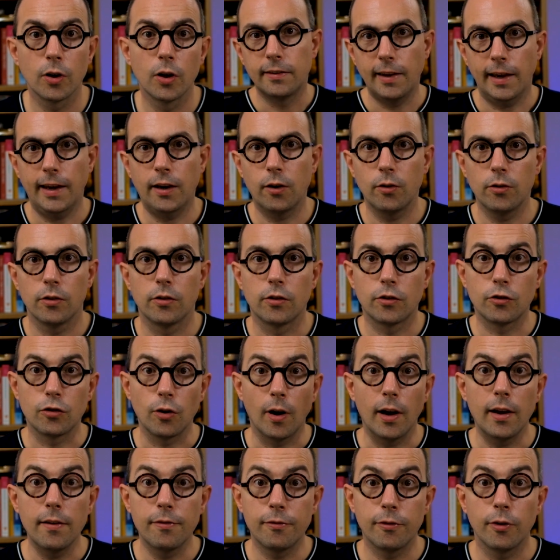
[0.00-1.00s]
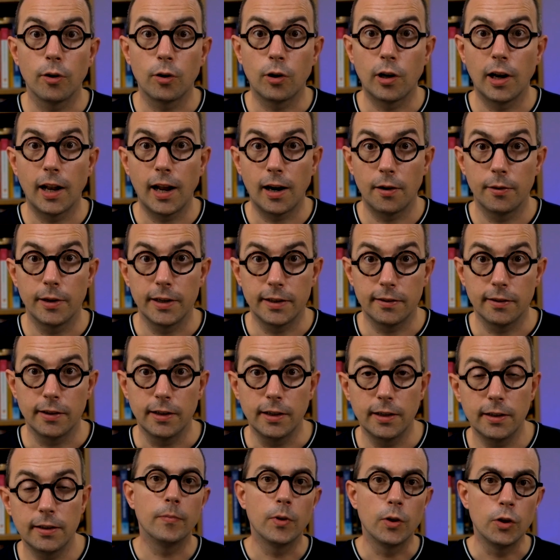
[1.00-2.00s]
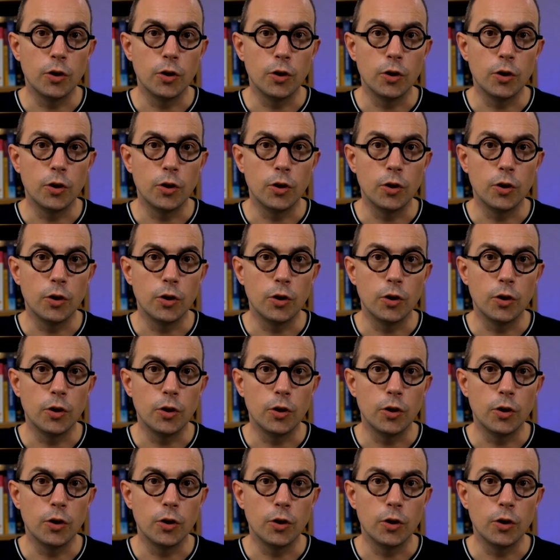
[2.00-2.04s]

Second, strive for clarity.